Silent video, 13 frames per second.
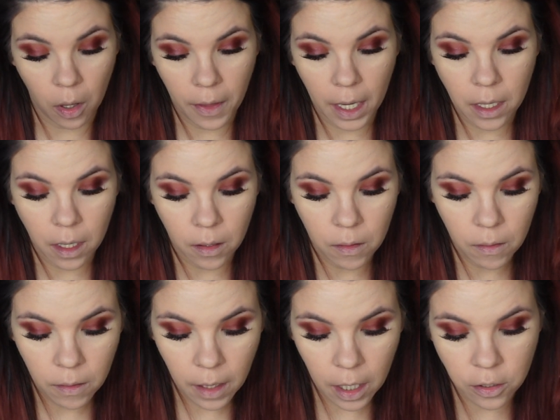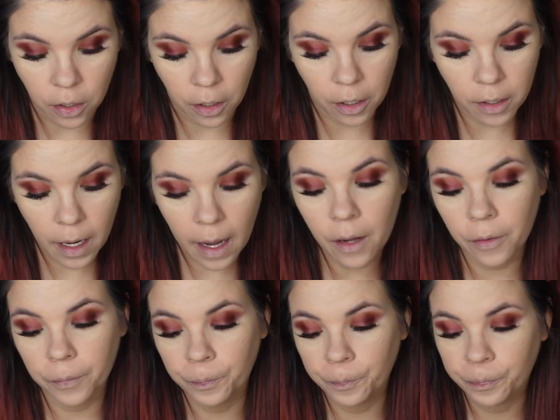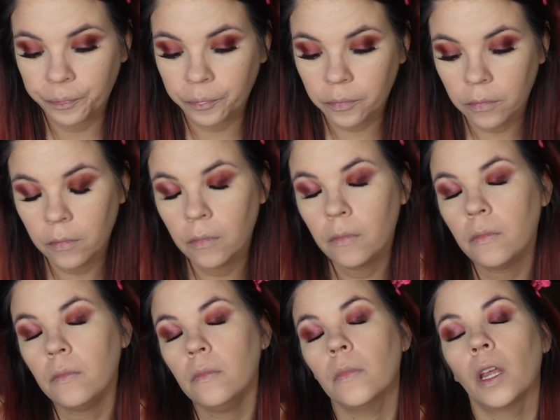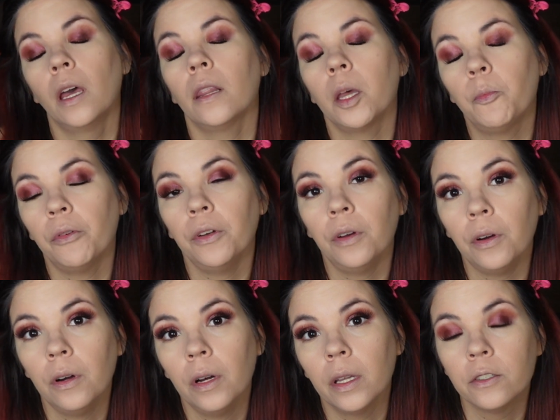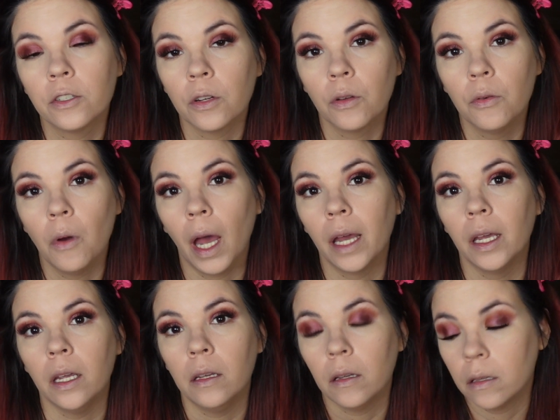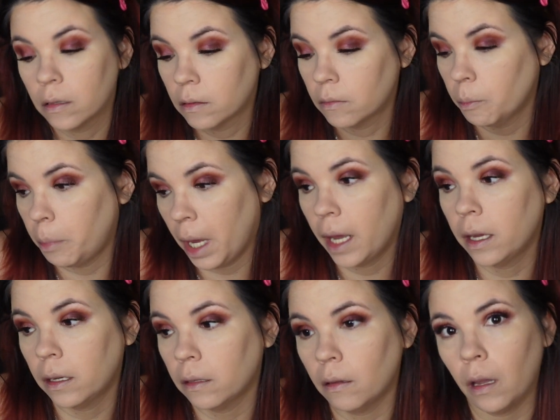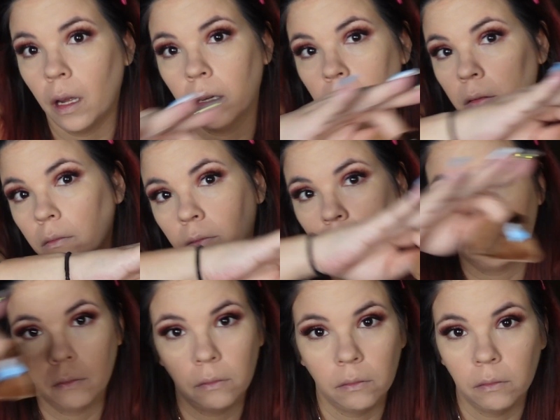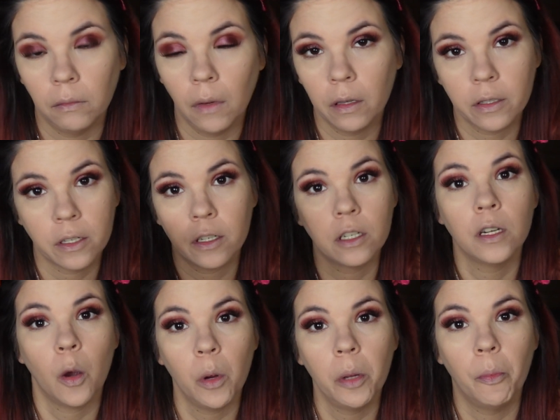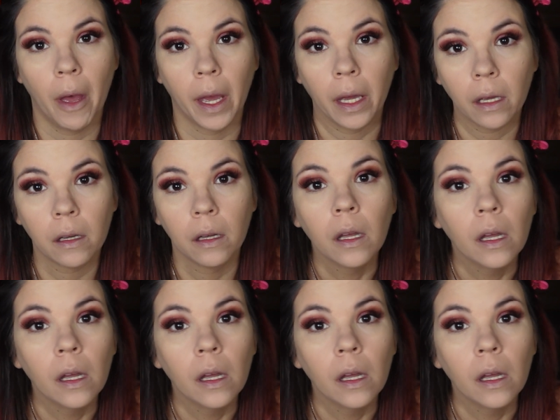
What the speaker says: did they do? They took her down, and they put her into a bank, like a snowy bank,